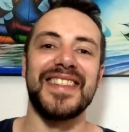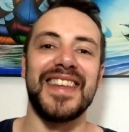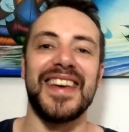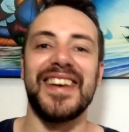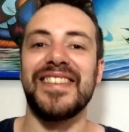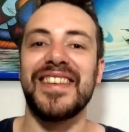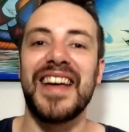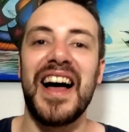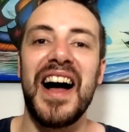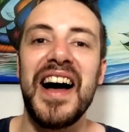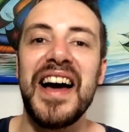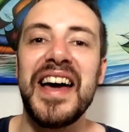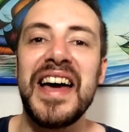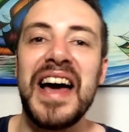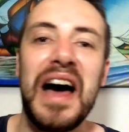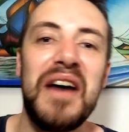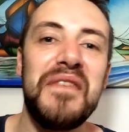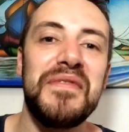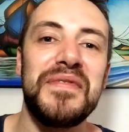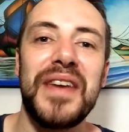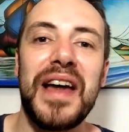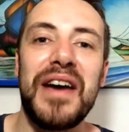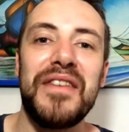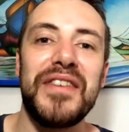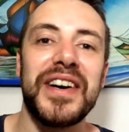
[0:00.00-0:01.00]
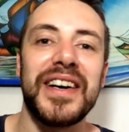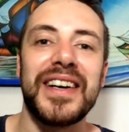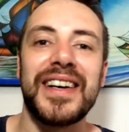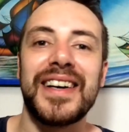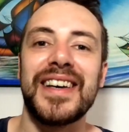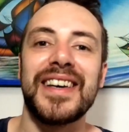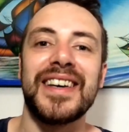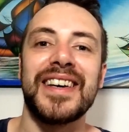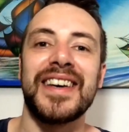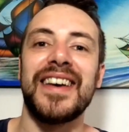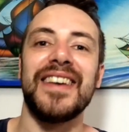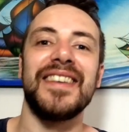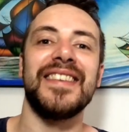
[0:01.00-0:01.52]
things. I have never
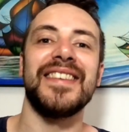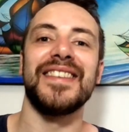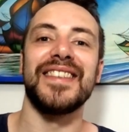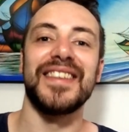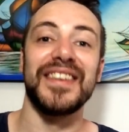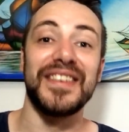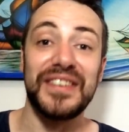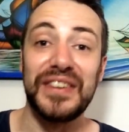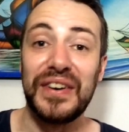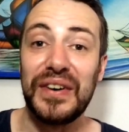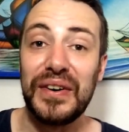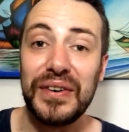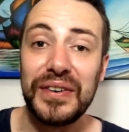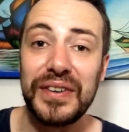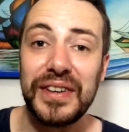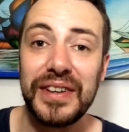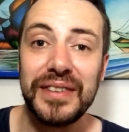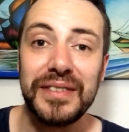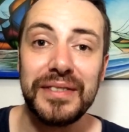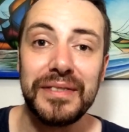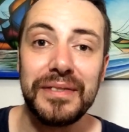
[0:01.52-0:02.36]
kissed a dog.